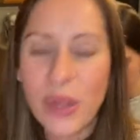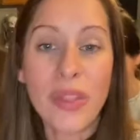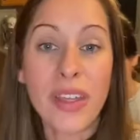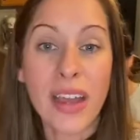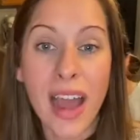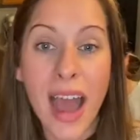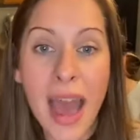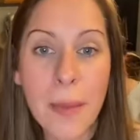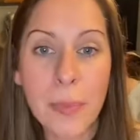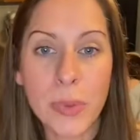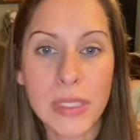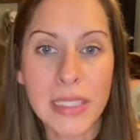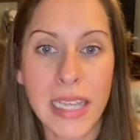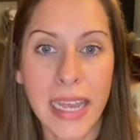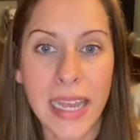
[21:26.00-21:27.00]
cop
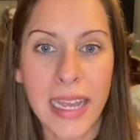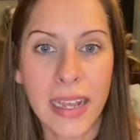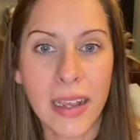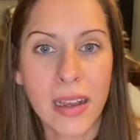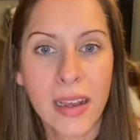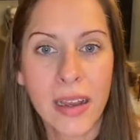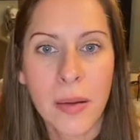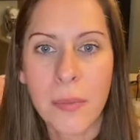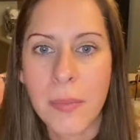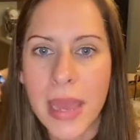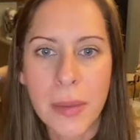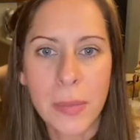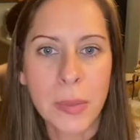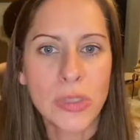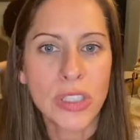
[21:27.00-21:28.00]
was like,
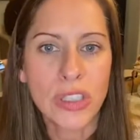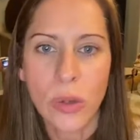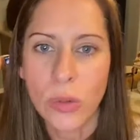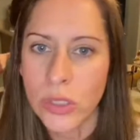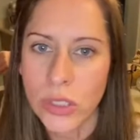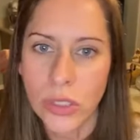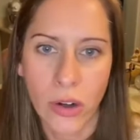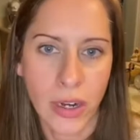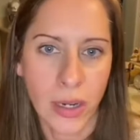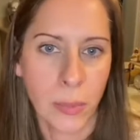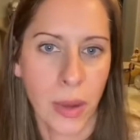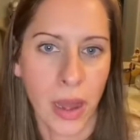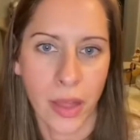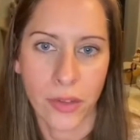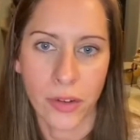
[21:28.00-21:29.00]
"Ma'am, I'm so sorry to
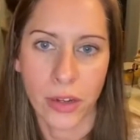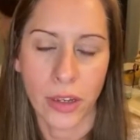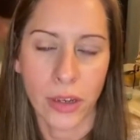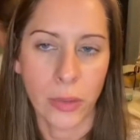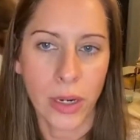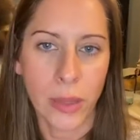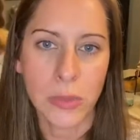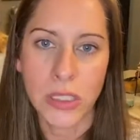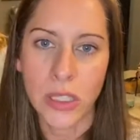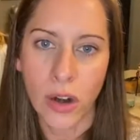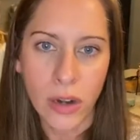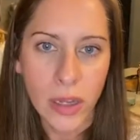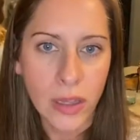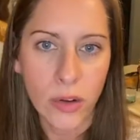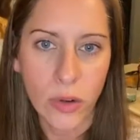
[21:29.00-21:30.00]
bother you, and I'm
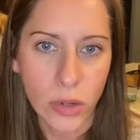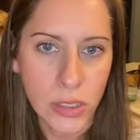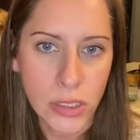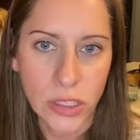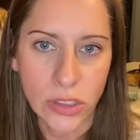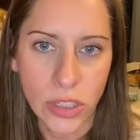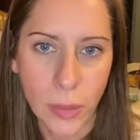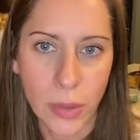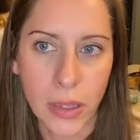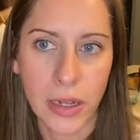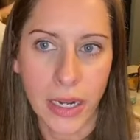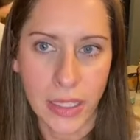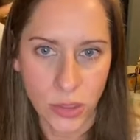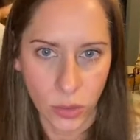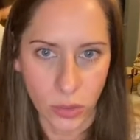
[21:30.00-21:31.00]
sorry they're causing trouble."
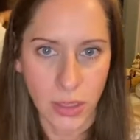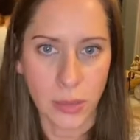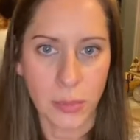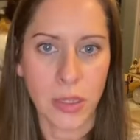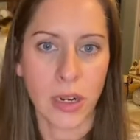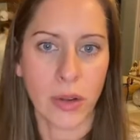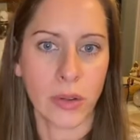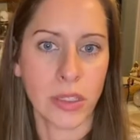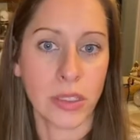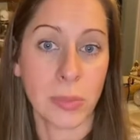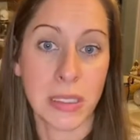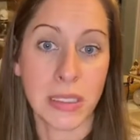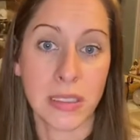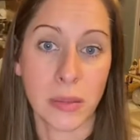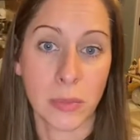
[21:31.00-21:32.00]
And I told them, you know, there's
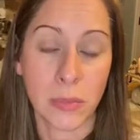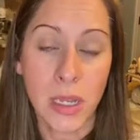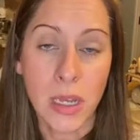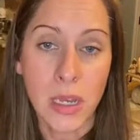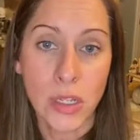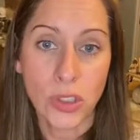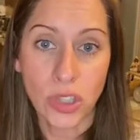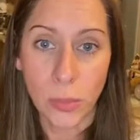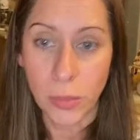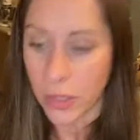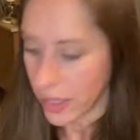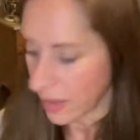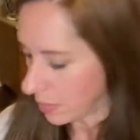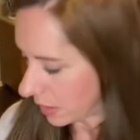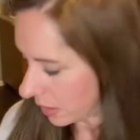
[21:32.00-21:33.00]
been some trouble.
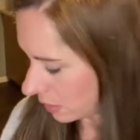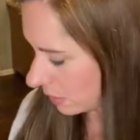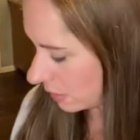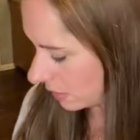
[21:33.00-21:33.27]
They've been